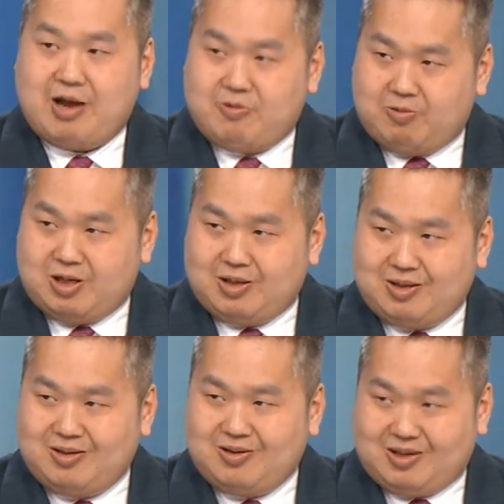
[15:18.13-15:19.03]
Ing-wen
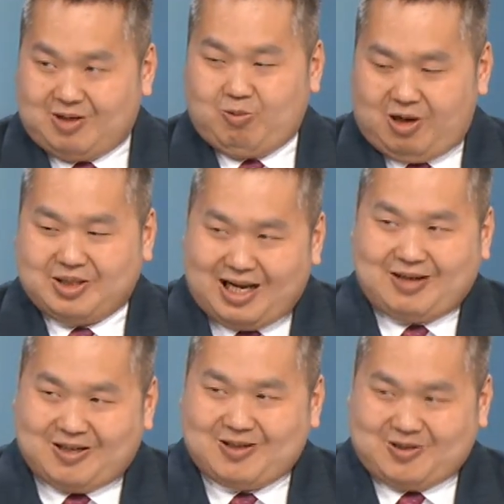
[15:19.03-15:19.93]
run
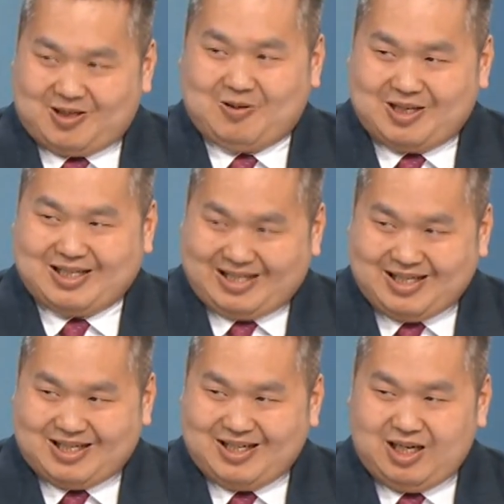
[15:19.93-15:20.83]
down the, the, the seats.